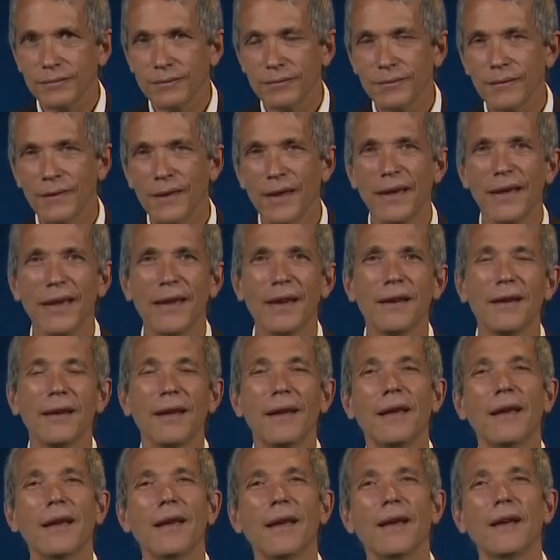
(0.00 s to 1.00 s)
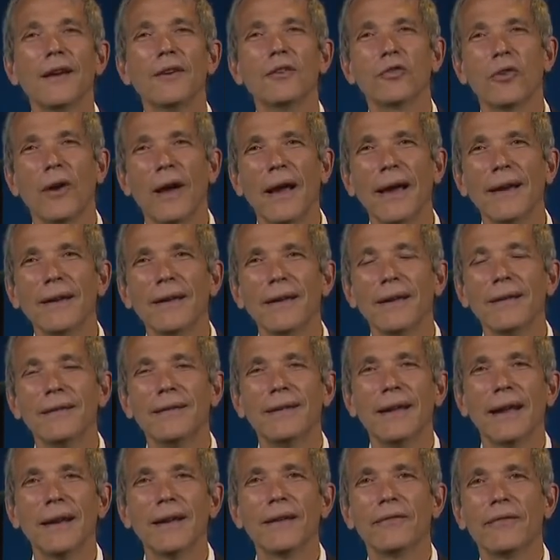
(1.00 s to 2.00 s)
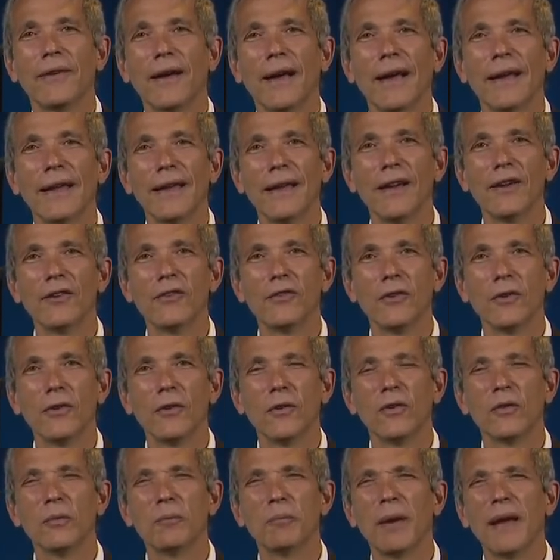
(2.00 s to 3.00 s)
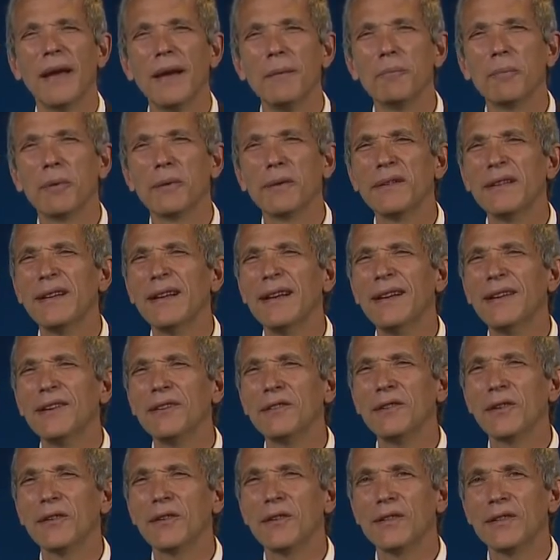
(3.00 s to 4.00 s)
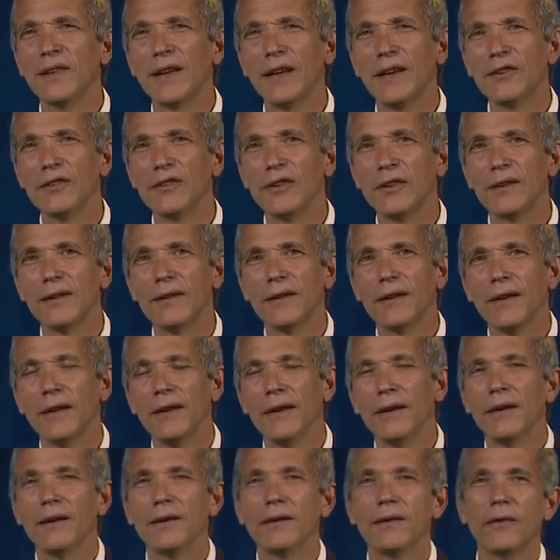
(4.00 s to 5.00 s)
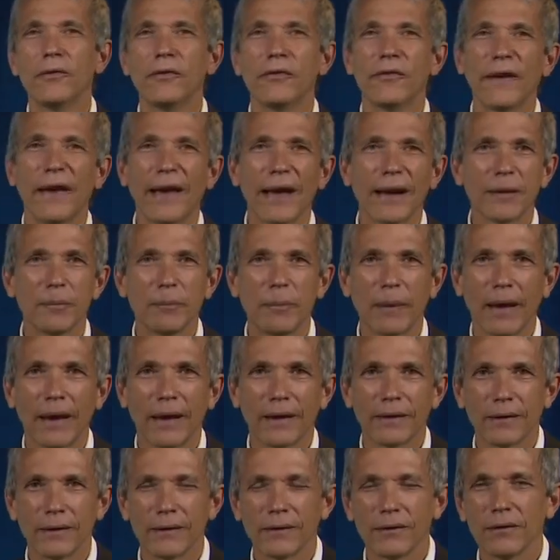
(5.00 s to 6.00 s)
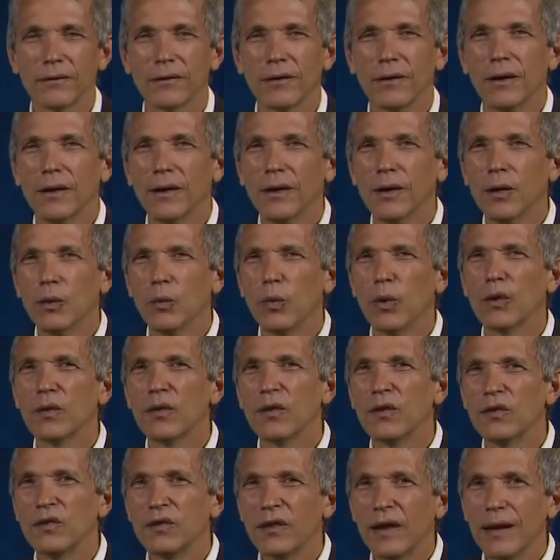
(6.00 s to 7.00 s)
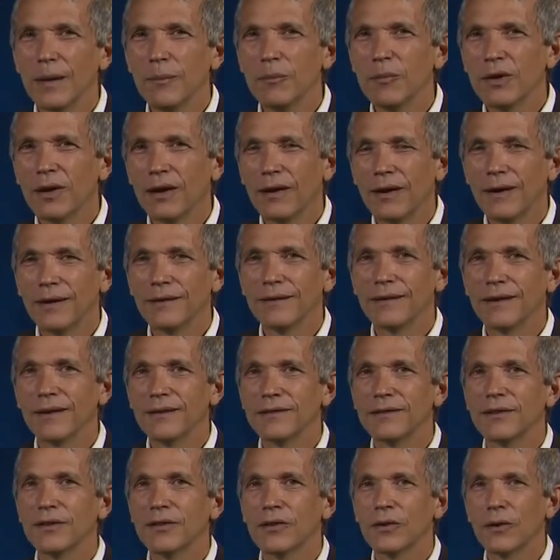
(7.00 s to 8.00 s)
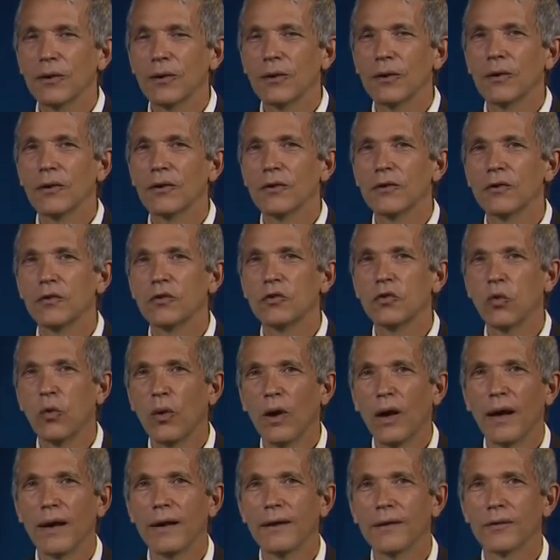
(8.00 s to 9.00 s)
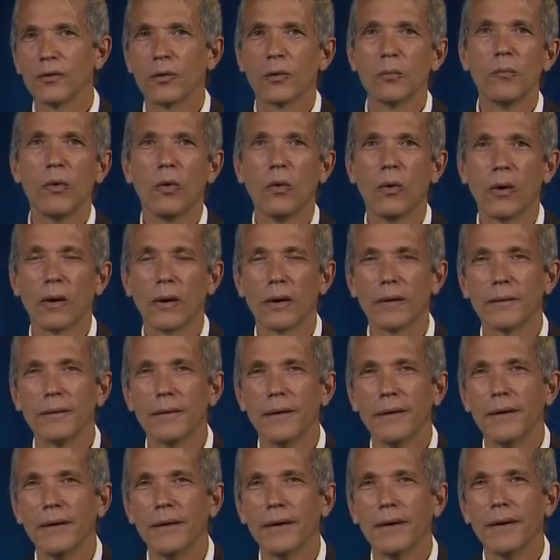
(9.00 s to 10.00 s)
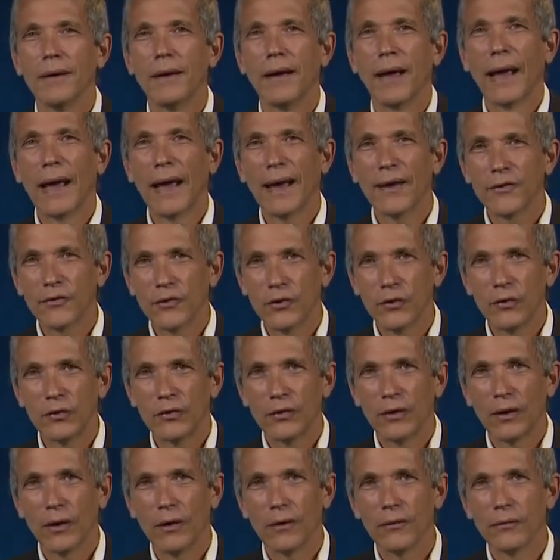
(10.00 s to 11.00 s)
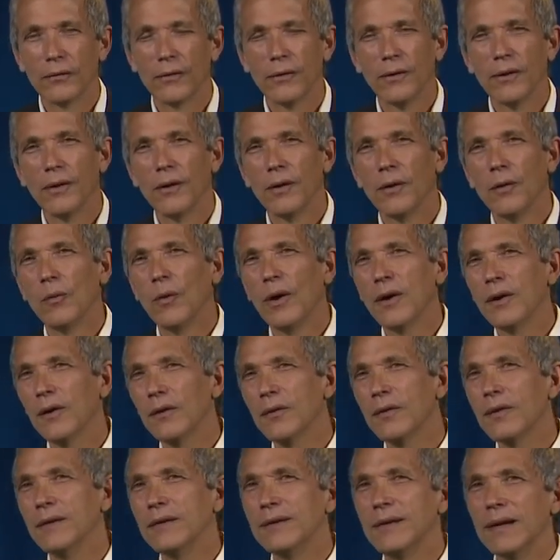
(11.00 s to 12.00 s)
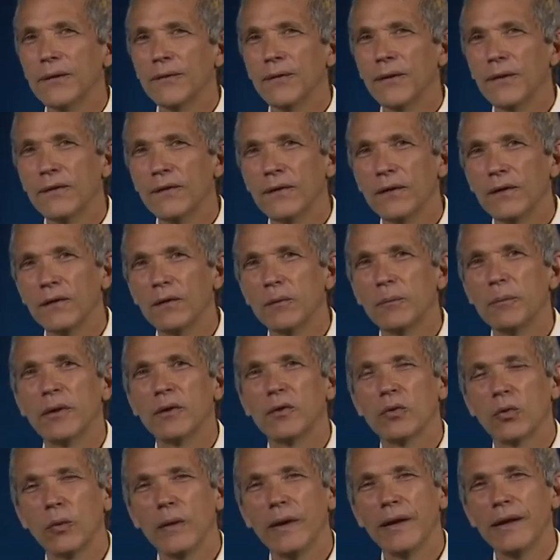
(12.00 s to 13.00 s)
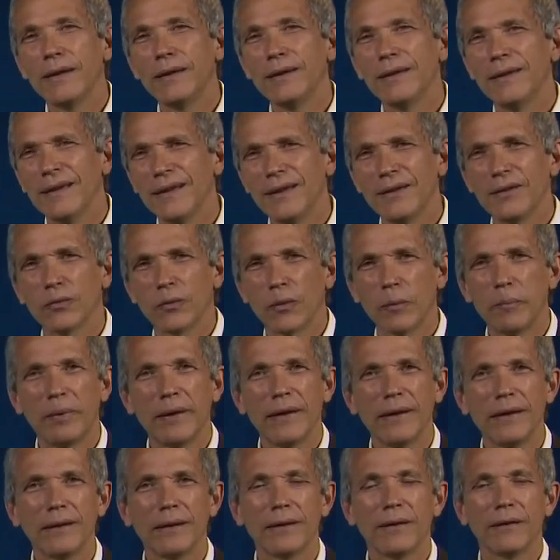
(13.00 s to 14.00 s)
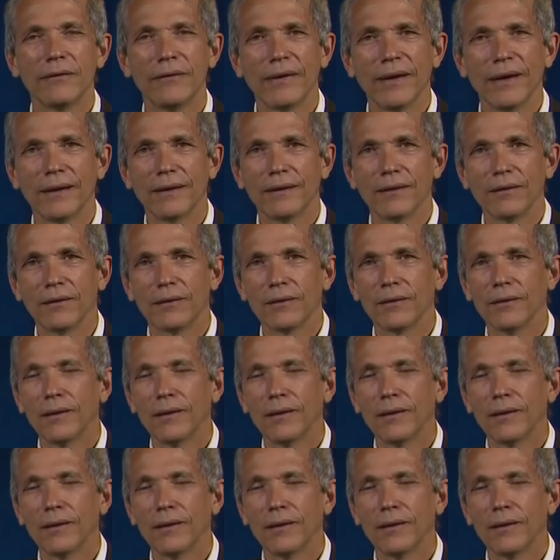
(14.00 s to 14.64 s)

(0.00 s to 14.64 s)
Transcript: In trying to identify issues, pay particular attention to fact patterns where the same conduct occurs twice or more. Ask yourself, what are the differences between these repeated events?